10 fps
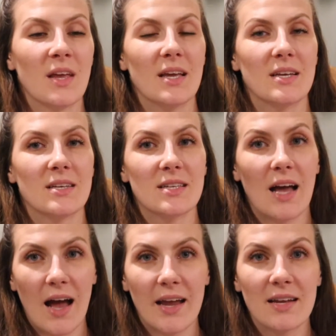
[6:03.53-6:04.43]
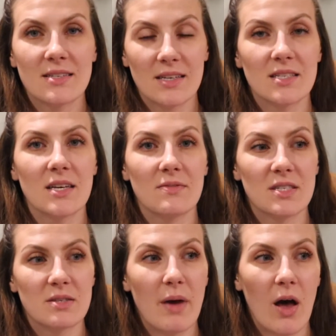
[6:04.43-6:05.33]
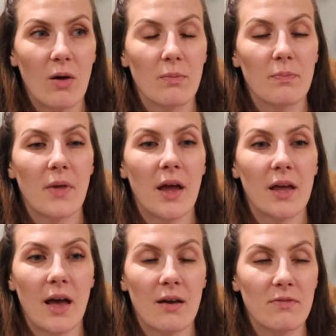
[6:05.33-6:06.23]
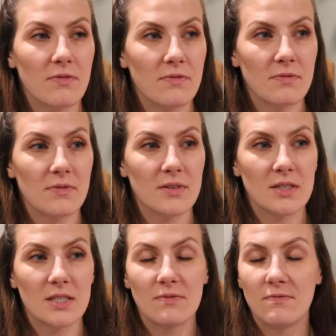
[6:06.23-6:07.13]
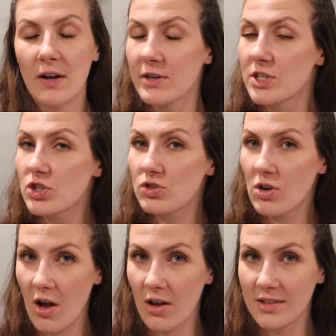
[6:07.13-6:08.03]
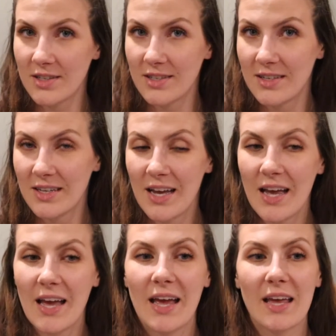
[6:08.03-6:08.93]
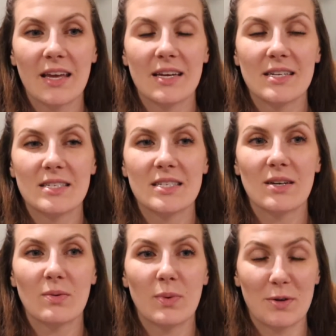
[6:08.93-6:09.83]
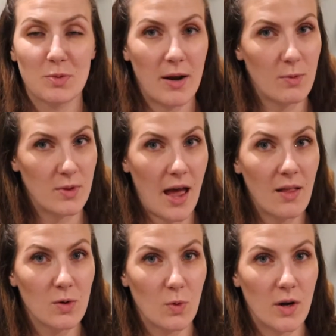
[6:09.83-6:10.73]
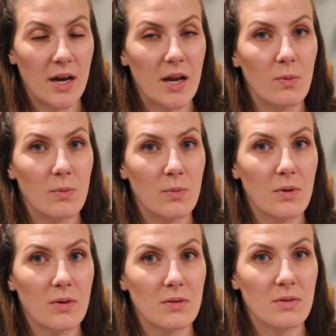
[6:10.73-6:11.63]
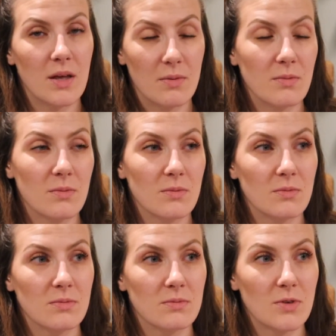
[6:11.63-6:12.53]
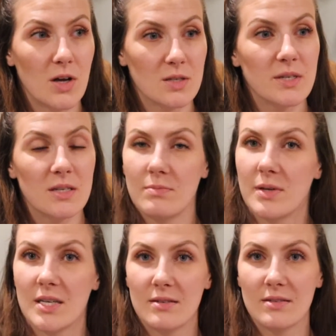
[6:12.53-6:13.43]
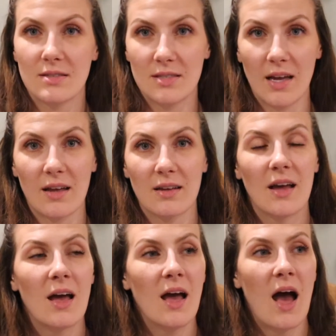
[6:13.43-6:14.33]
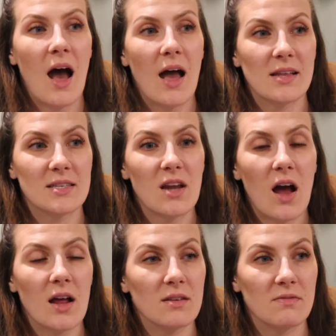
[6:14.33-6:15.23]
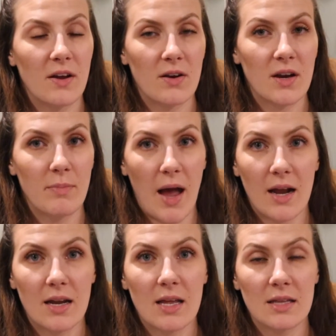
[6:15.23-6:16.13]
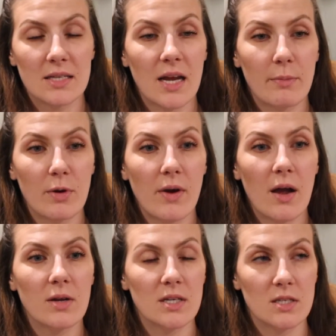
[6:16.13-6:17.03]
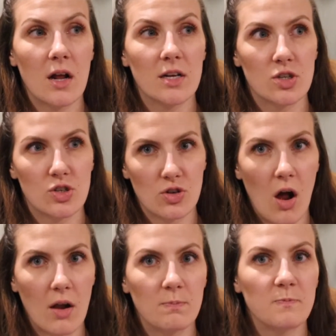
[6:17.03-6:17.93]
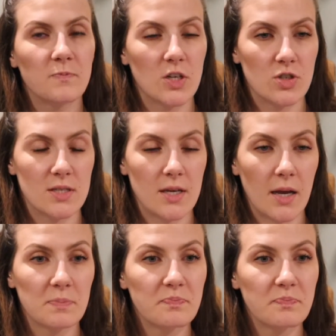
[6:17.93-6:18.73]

is a heightened sense of smell. It's very strong, and when I was pregnant with Eleanor, it caused me to be sick. It's not very bad this time around. It's not as strong, I should say,